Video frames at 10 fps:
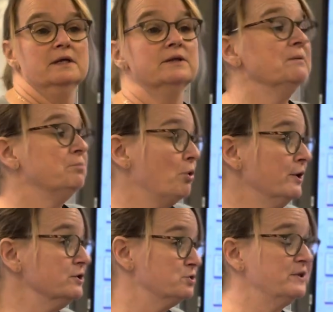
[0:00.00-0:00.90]
the
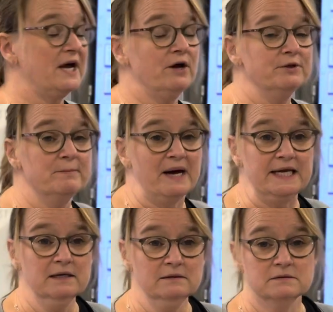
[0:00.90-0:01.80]
employer has withheld the
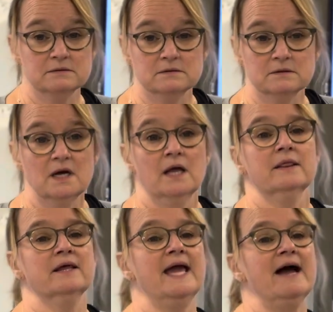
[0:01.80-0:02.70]
money.
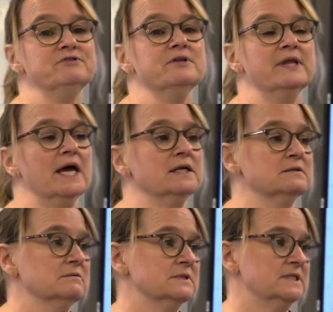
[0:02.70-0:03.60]
They have to
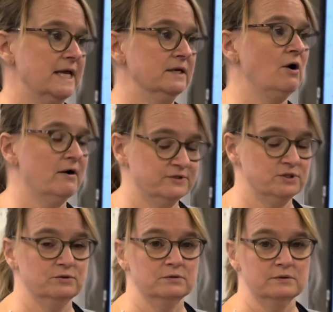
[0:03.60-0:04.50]
then send it off
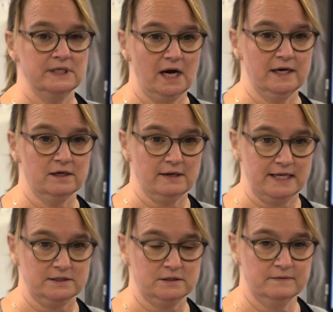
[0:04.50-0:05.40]
to the
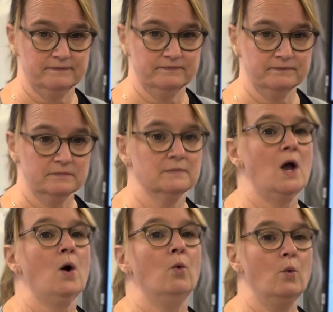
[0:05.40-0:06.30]
IRS.
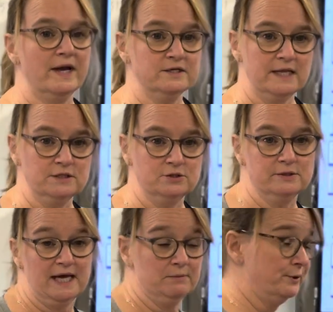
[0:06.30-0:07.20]
When do they do
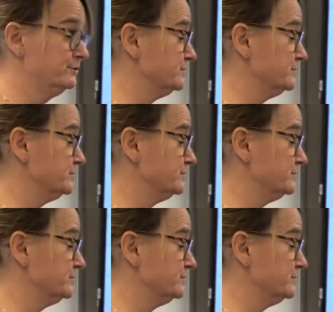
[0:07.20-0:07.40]
that? Employers